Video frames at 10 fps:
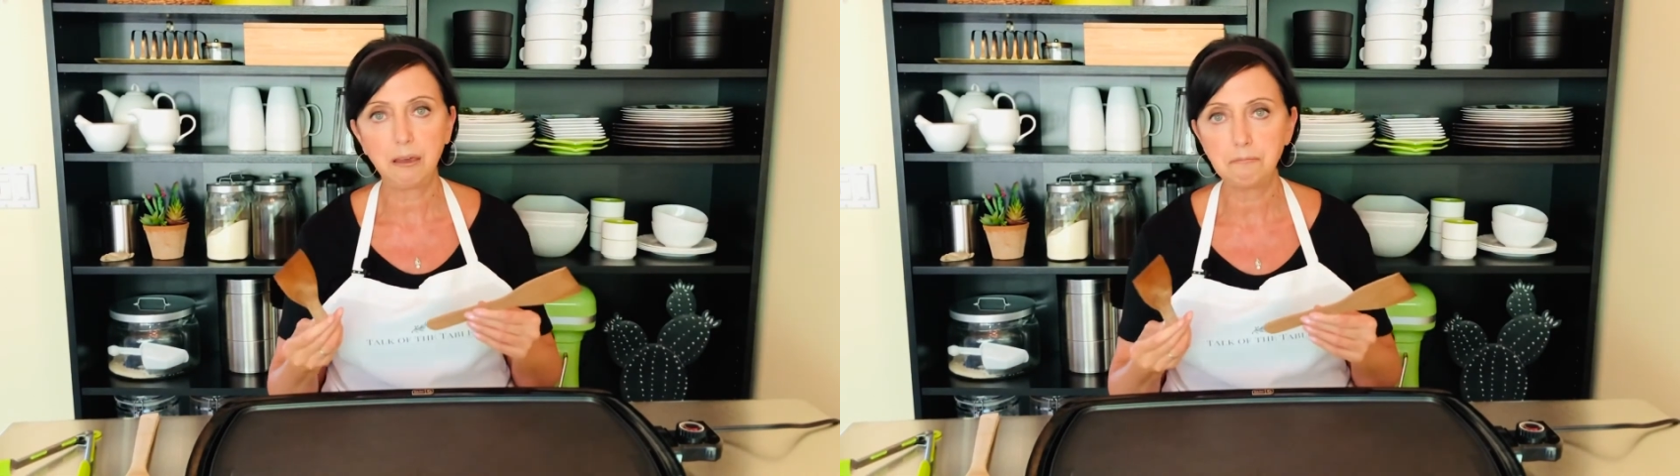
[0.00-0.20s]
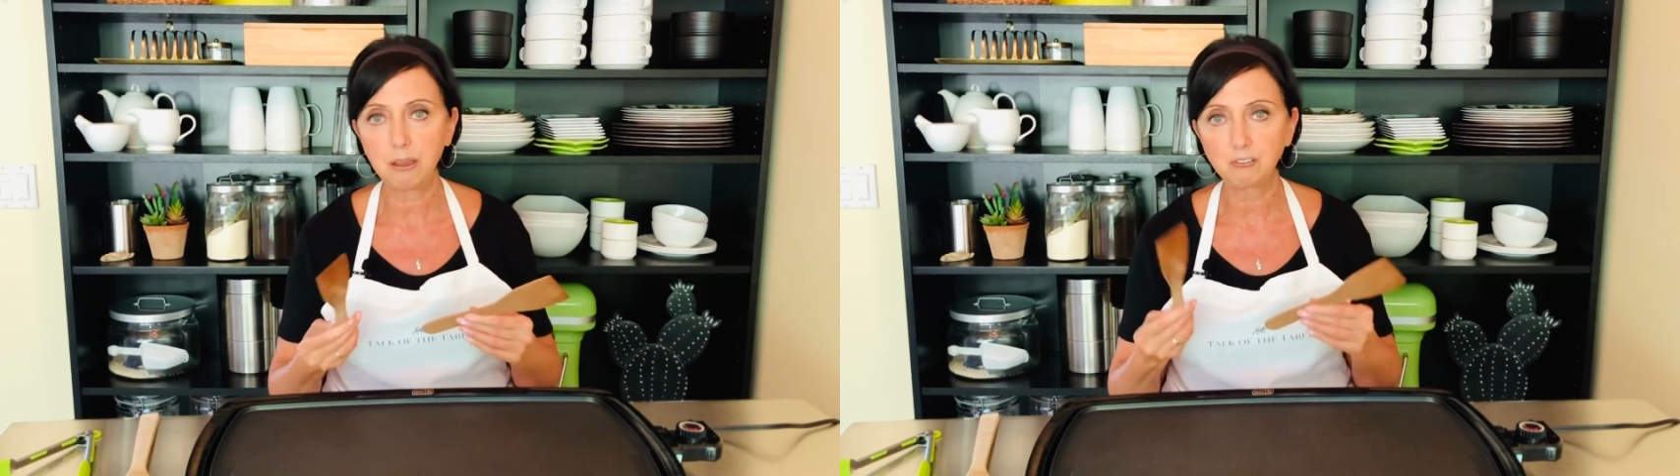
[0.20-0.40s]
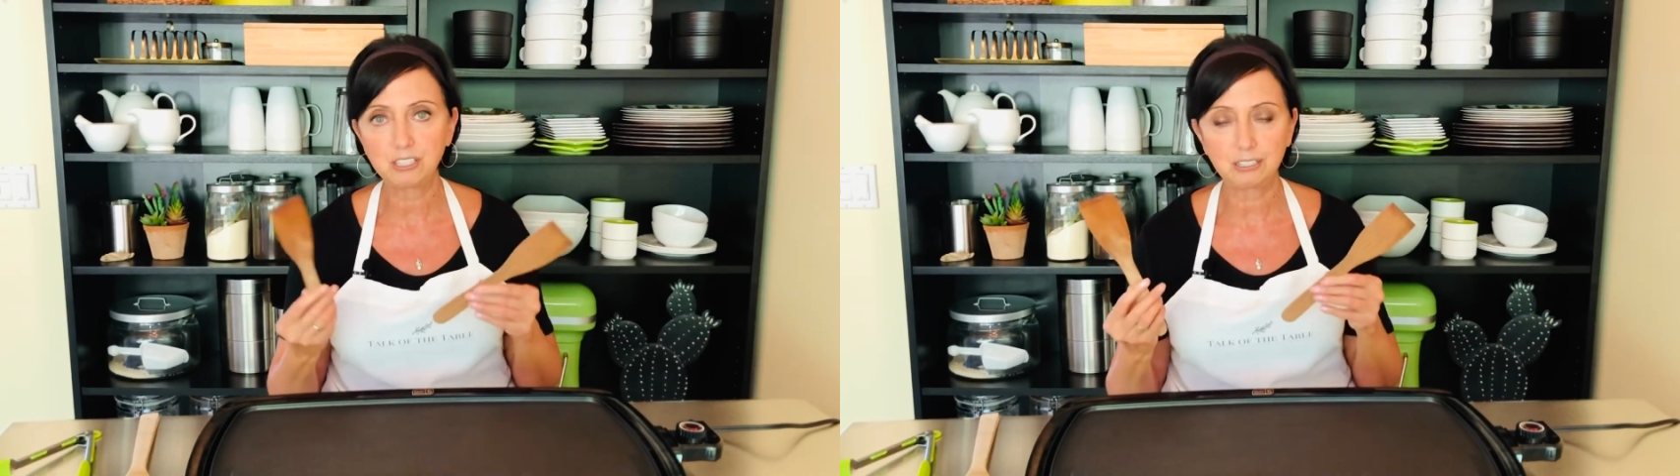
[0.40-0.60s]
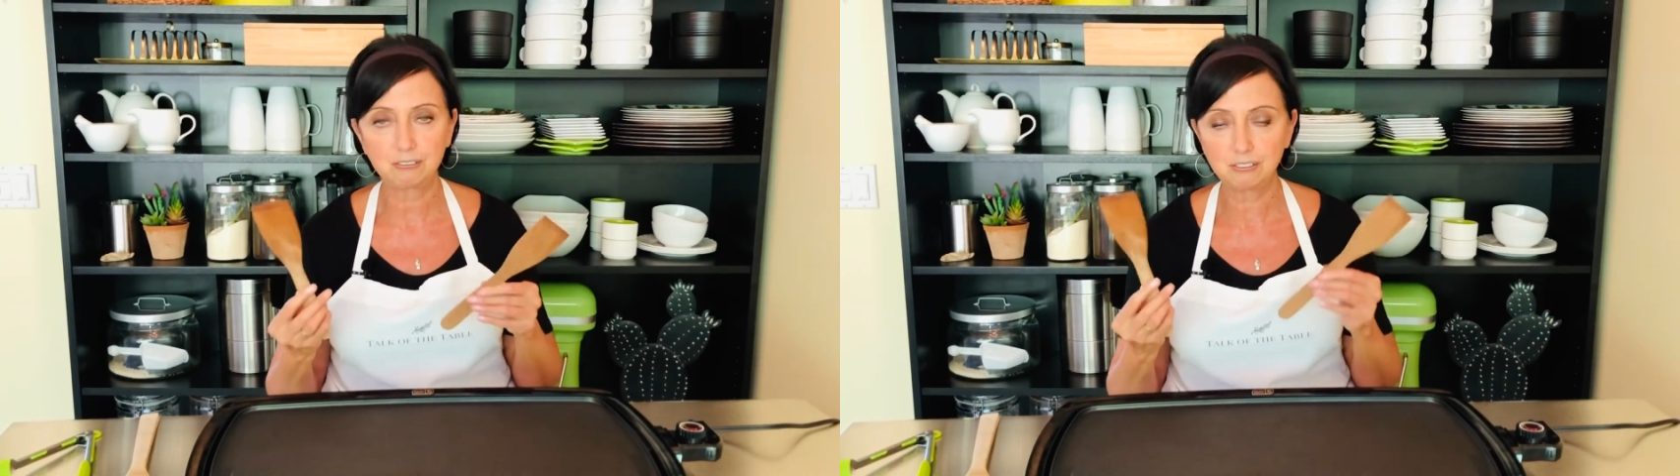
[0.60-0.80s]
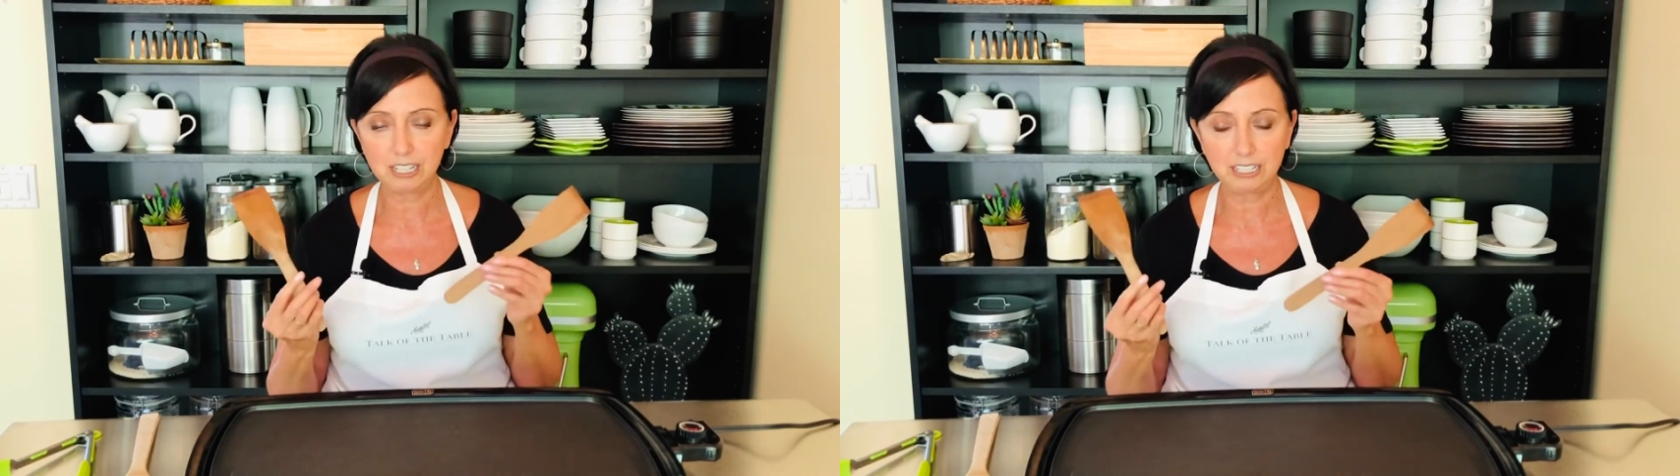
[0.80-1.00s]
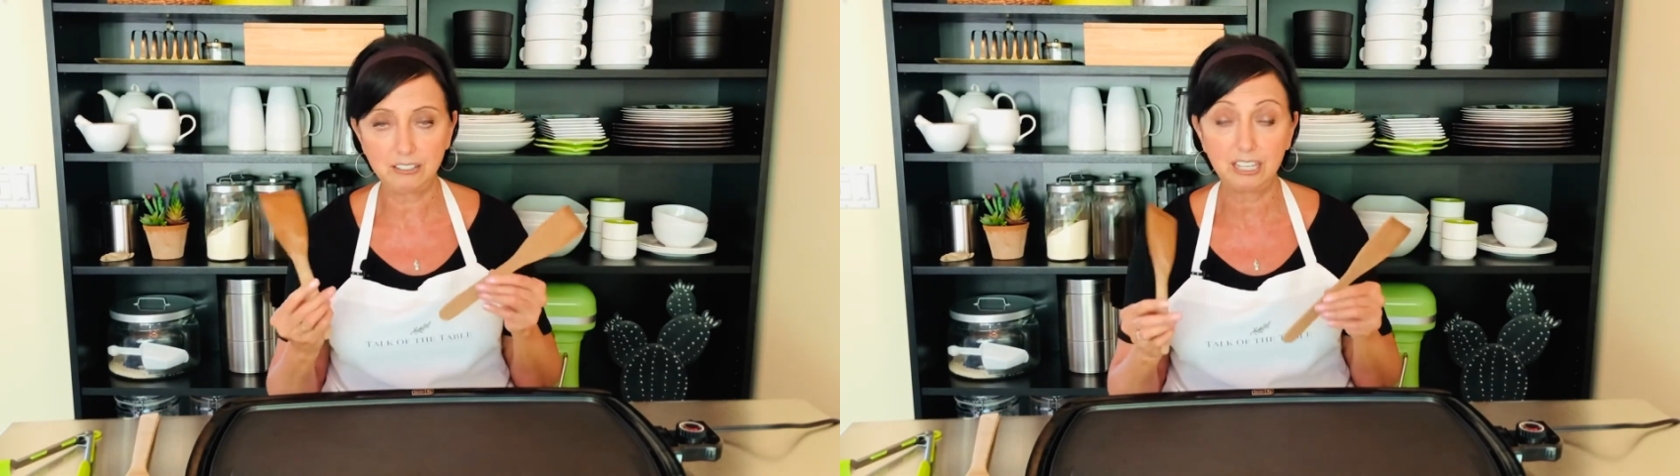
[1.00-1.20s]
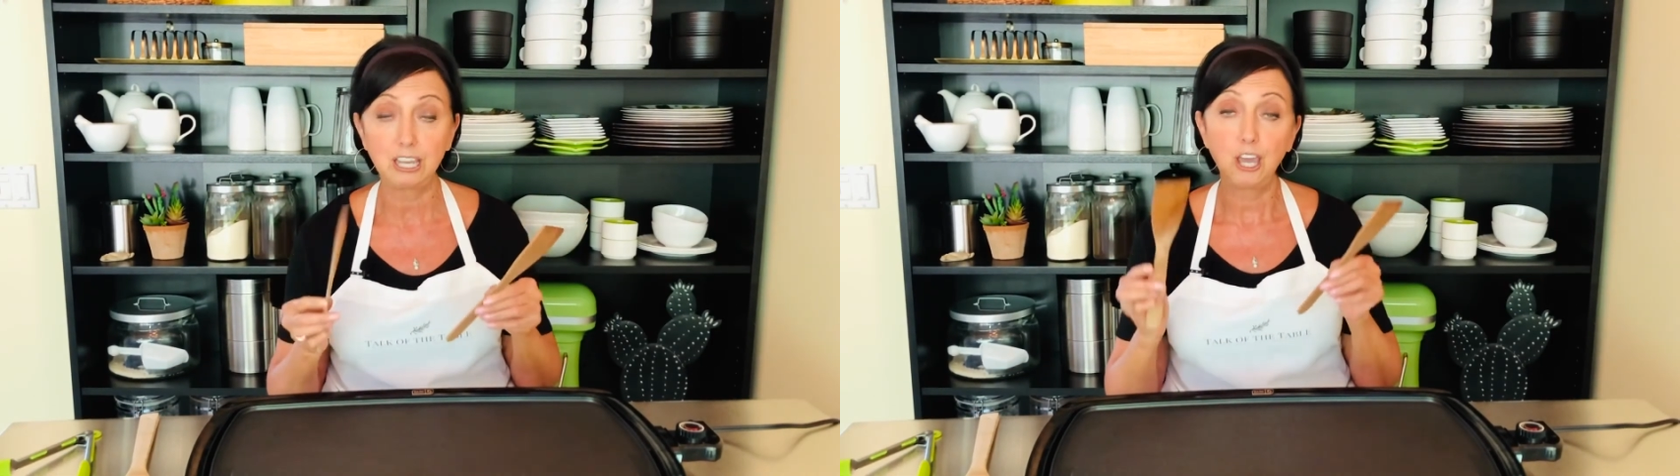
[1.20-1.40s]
melting or anything.